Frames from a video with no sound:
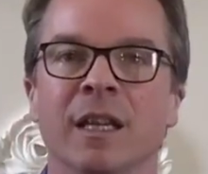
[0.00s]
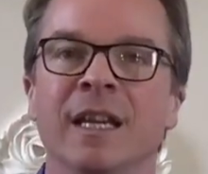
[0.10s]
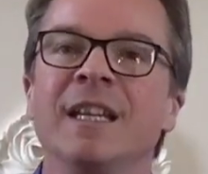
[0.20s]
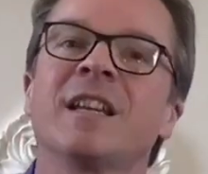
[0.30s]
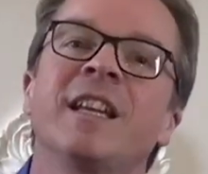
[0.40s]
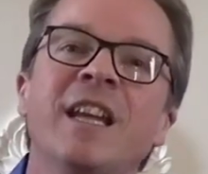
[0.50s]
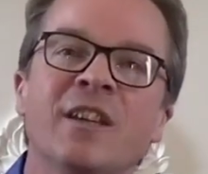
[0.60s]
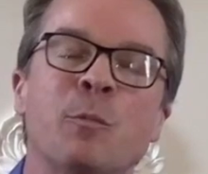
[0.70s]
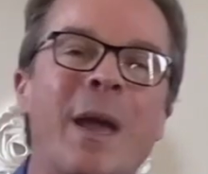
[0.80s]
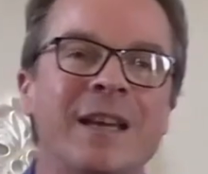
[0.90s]
He's like,
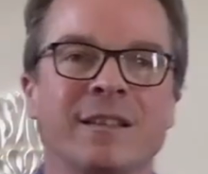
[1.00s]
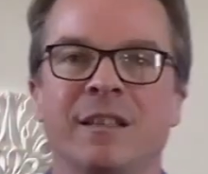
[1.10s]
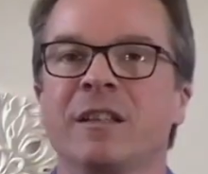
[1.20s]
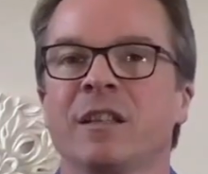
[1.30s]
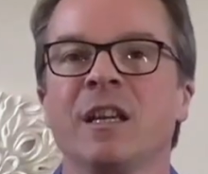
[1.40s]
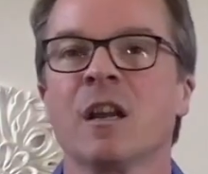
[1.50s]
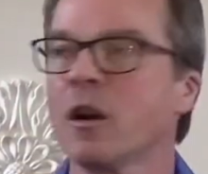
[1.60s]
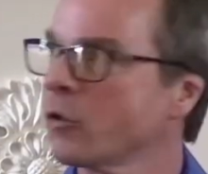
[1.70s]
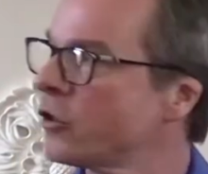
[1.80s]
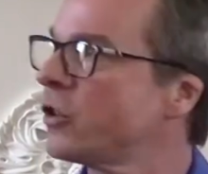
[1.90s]
yes, back
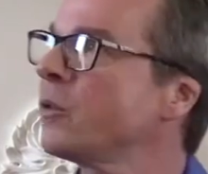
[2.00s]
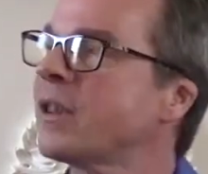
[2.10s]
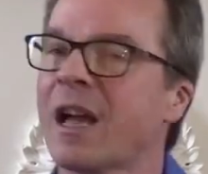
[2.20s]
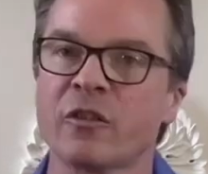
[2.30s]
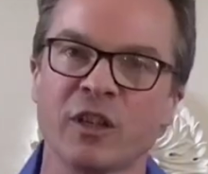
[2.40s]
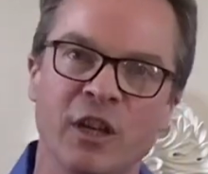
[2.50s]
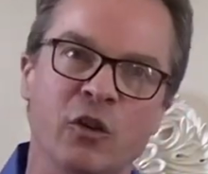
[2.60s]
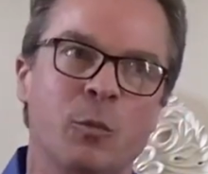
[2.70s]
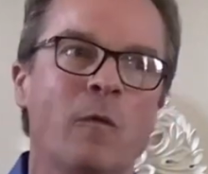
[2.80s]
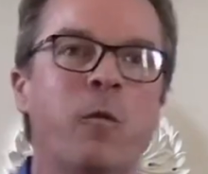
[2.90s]
1,600, 2,000
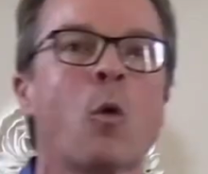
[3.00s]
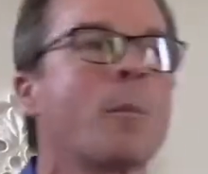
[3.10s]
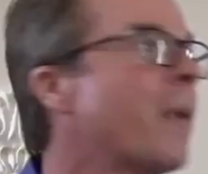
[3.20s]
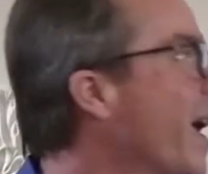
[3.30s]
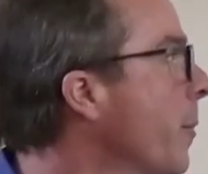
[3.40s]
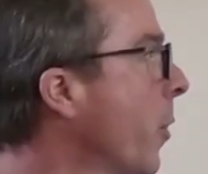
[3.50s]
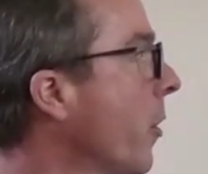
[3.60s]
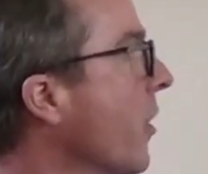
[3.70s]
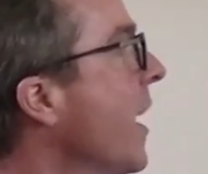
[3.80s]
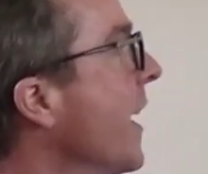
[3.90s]
years before my
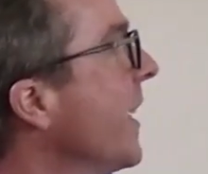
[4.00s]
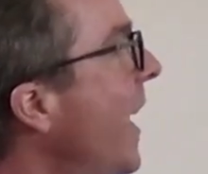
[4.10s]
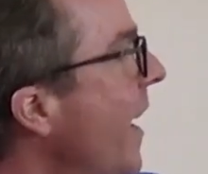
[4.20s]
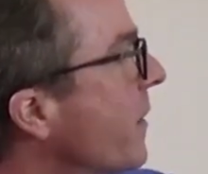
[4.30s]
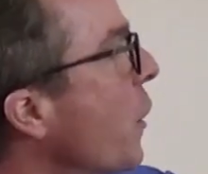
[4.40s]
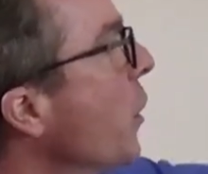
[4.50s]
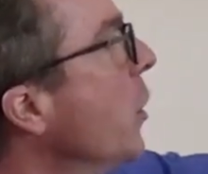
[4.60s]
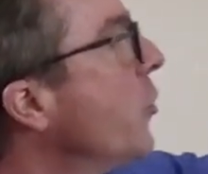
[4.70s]
birth, yes, you